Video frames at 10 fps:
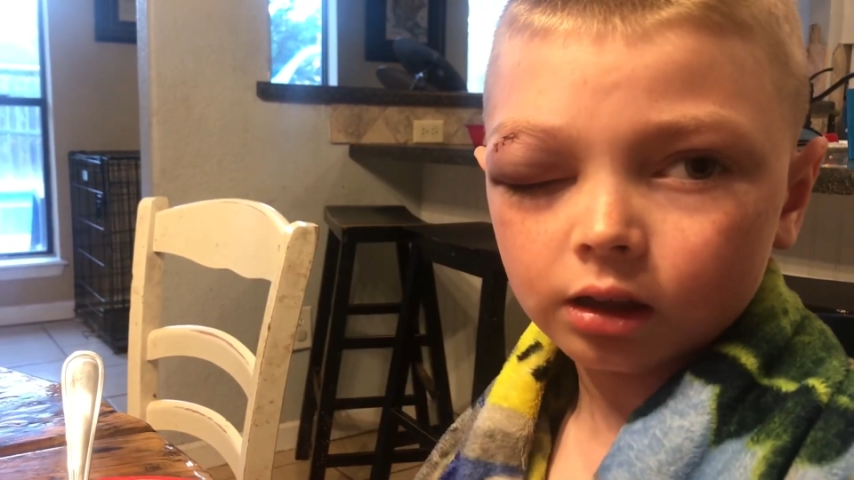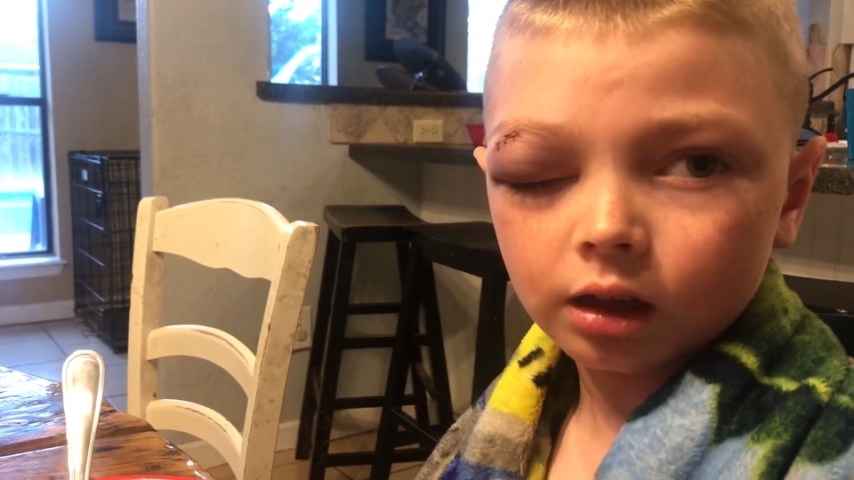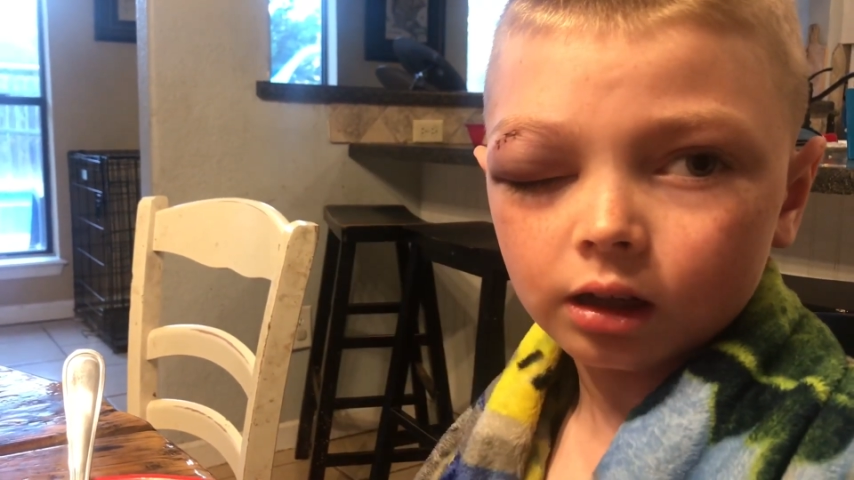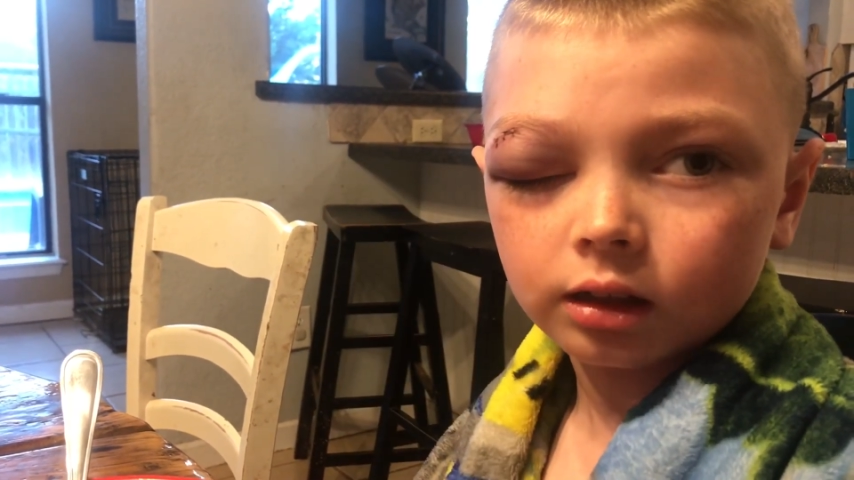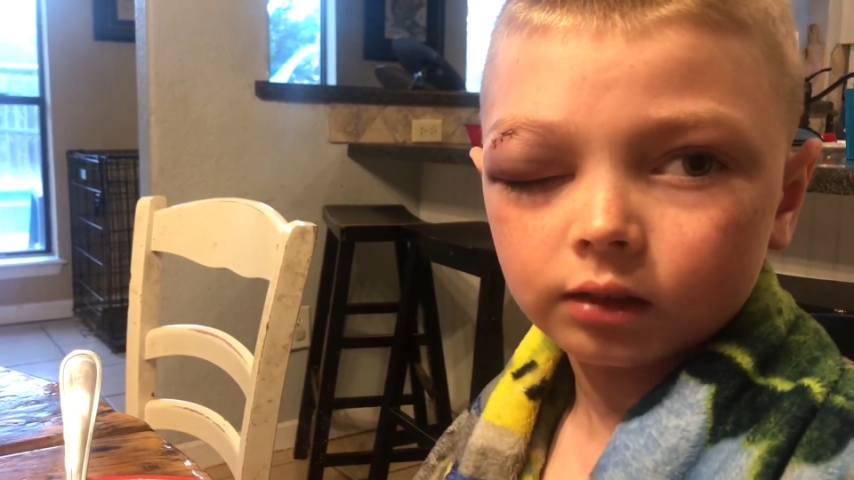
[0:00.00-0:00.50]

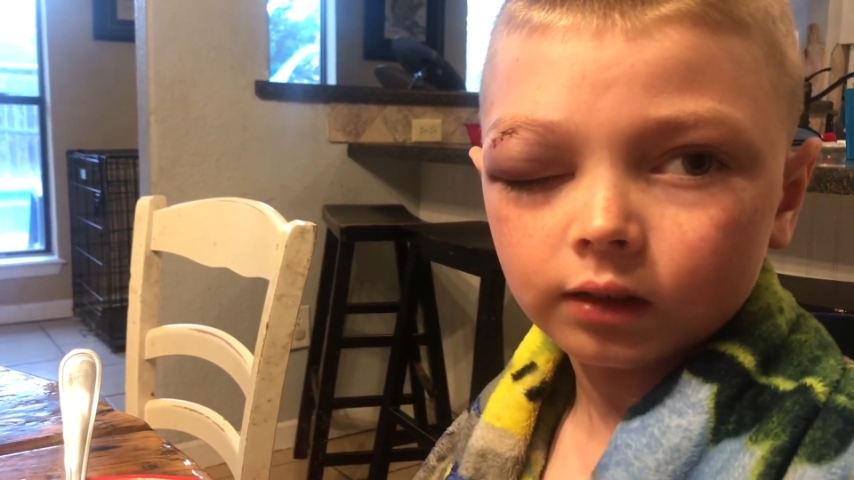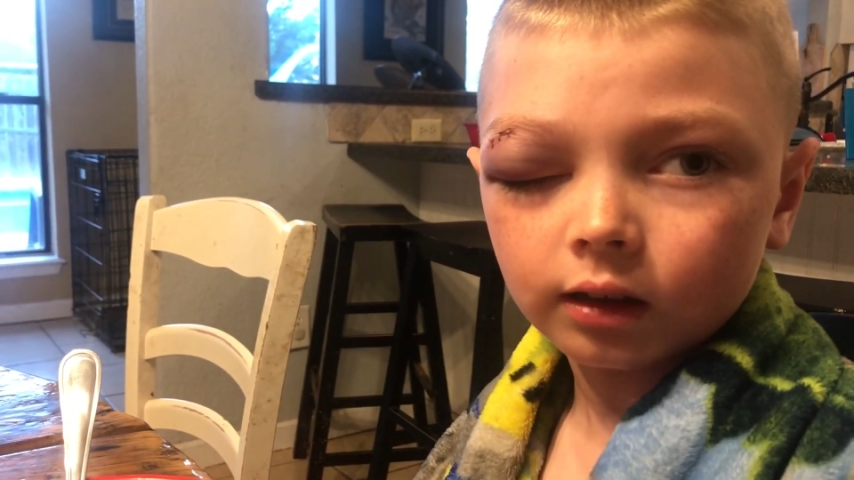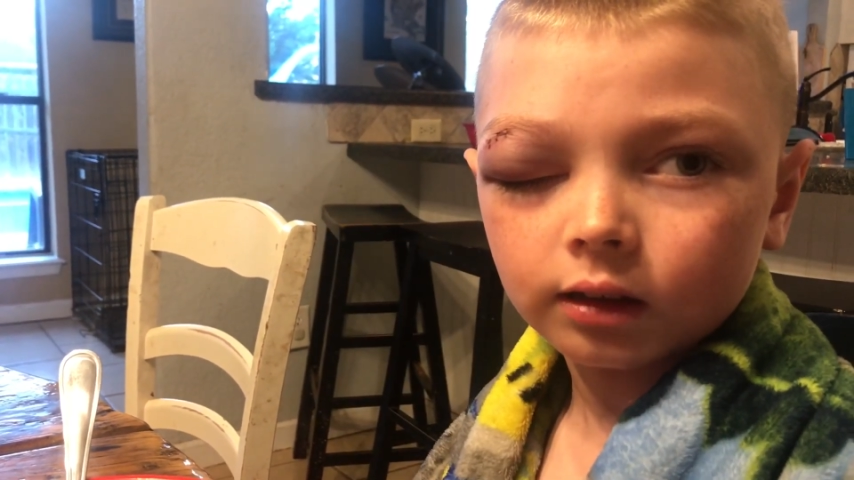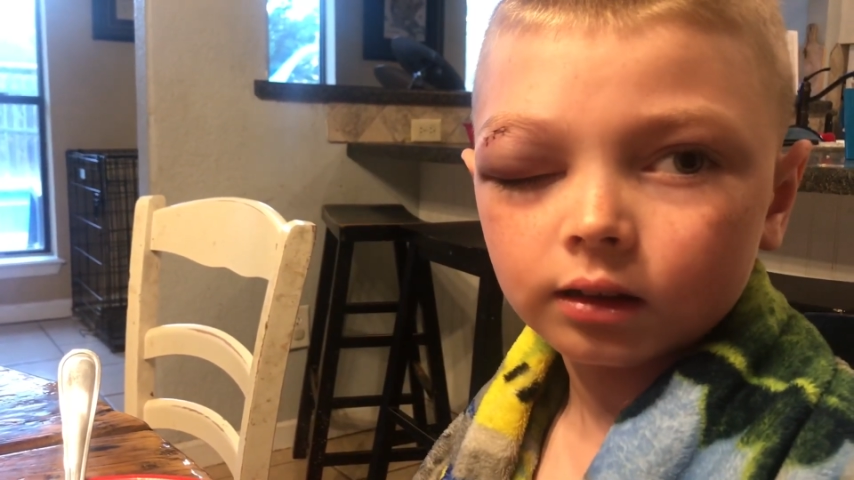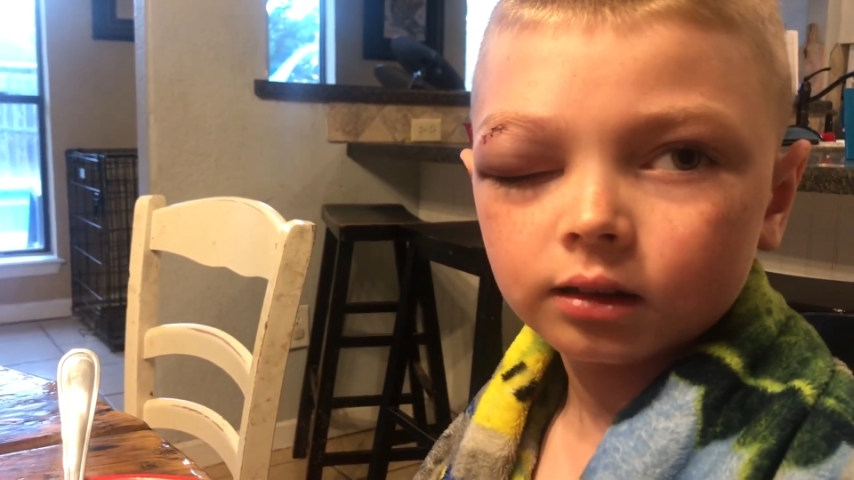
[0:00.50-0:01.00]
cut.
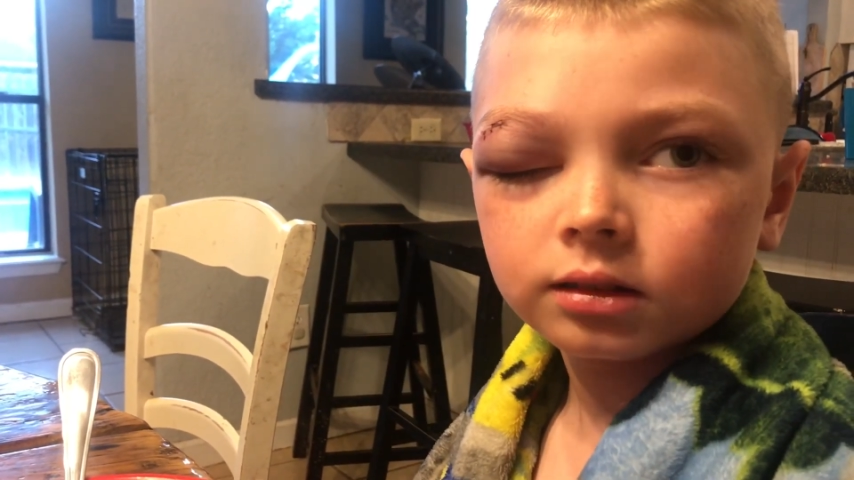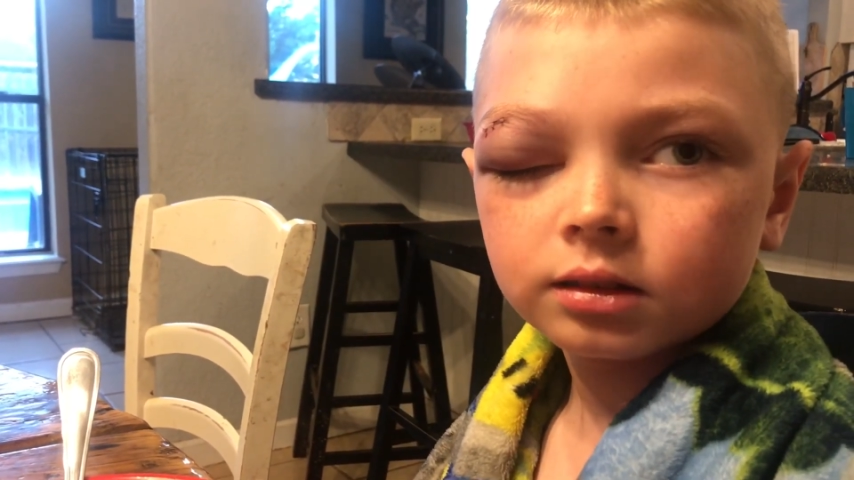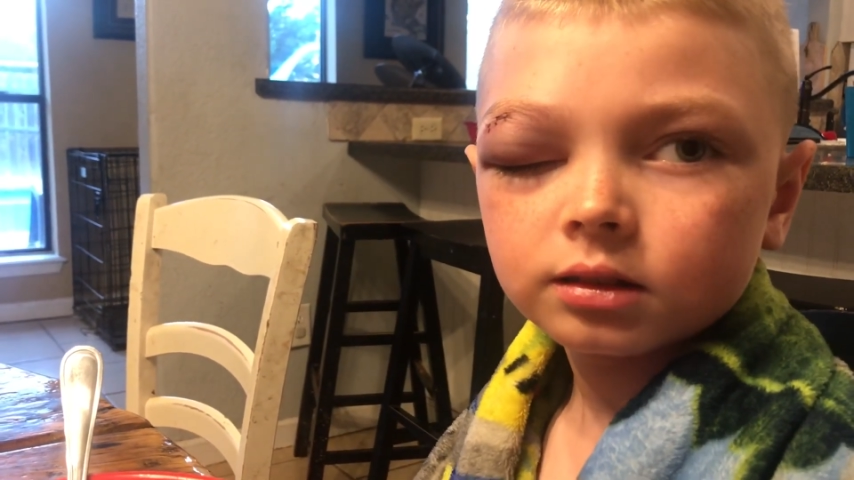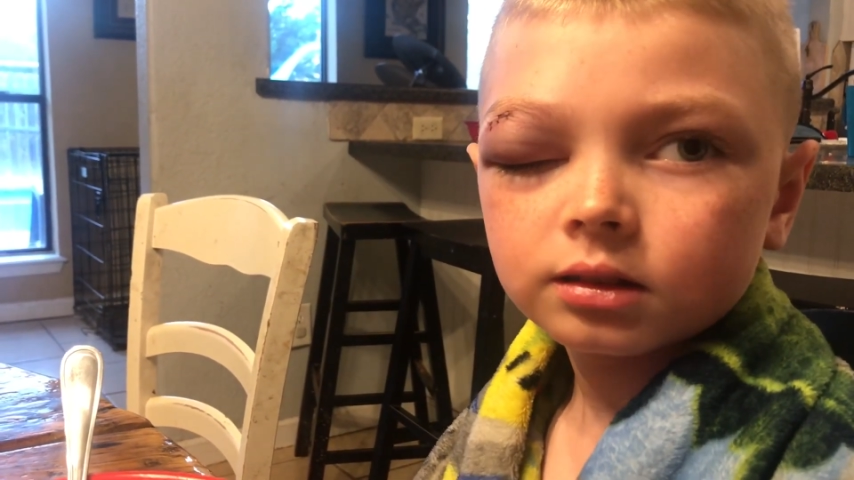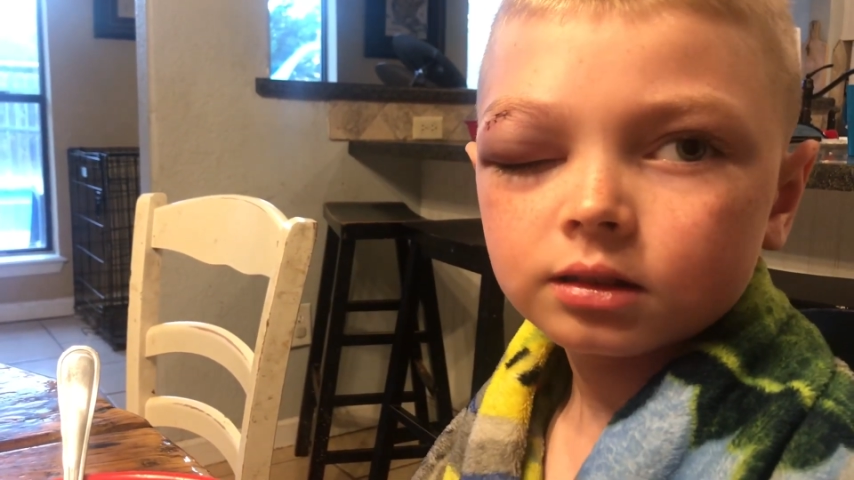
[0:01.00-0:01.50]

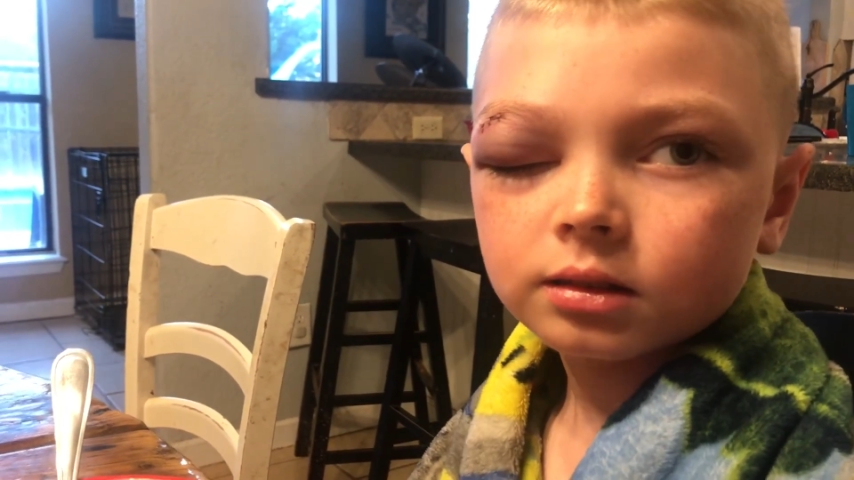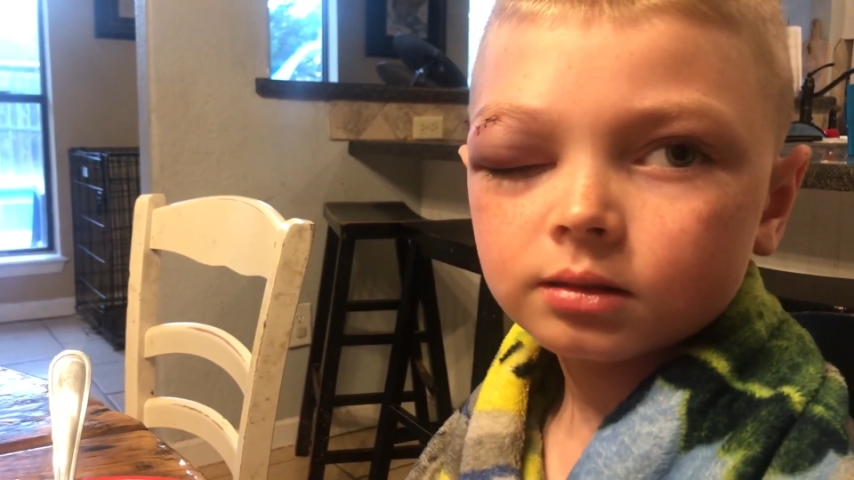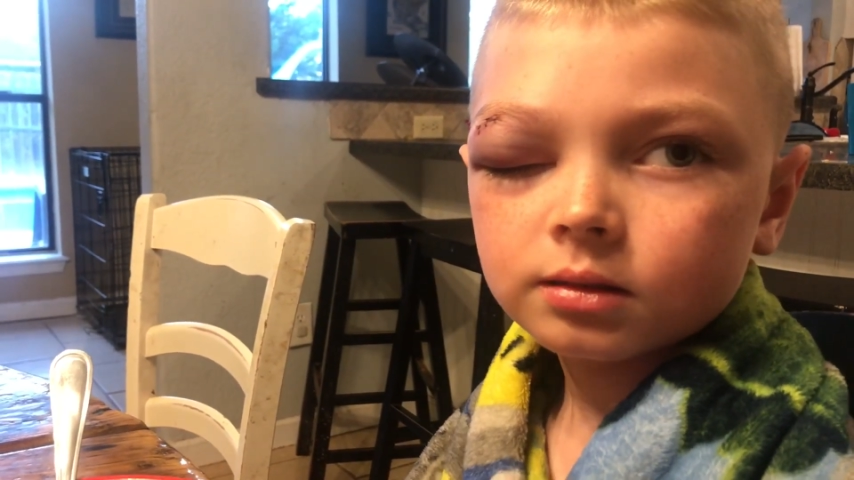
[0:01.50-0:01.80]
Yeah.